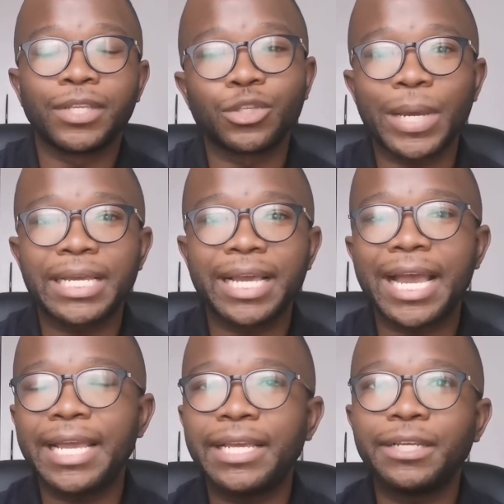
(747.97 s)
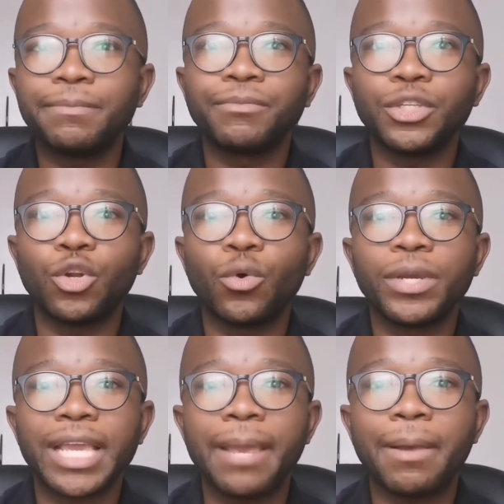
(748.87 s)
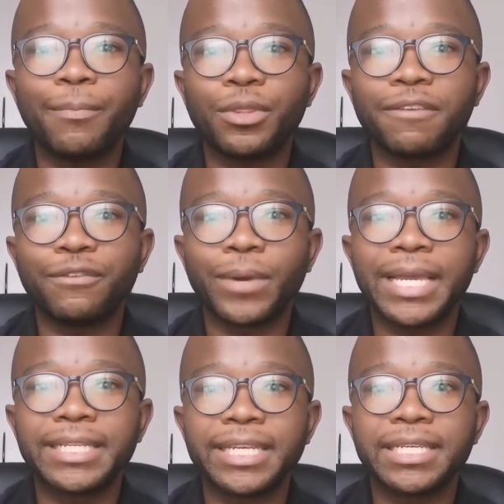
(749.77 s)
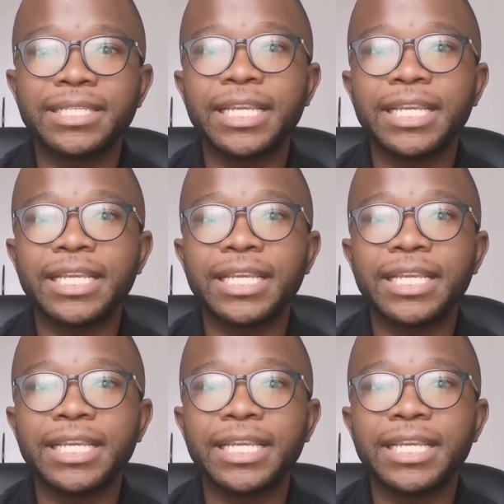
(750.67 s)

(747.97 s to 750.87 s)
So I you know, came up with a few ideas,